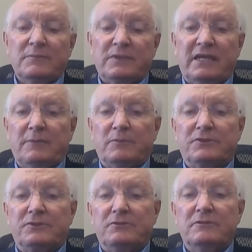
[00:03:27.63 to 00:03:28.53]
been able
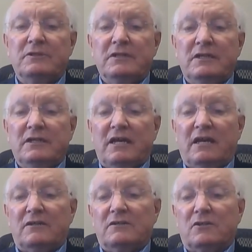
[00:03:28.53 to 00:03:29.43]
to
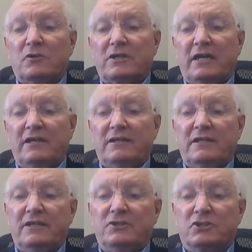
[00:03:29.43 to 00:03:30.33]
locate
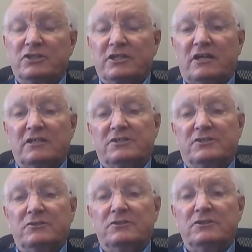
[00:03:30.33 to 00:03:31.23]
the Georgian College
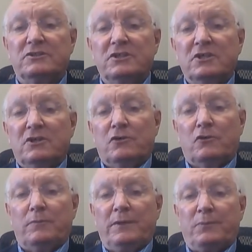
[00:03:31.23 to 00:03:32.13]
students who
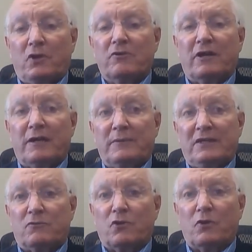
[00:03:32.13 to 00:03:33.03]
will be programming
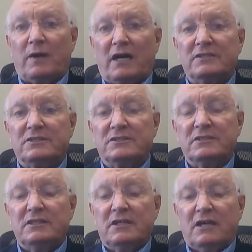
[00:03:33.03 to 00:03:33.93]
the robots
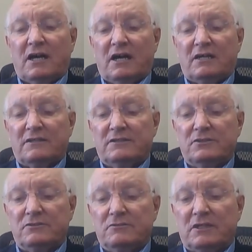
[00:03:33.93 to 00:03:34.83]

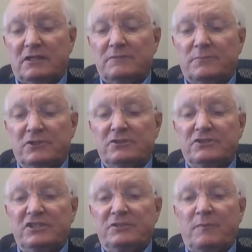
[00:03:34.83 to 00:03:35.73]
to produce
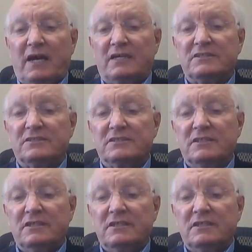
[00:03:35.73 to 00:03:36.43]
these masks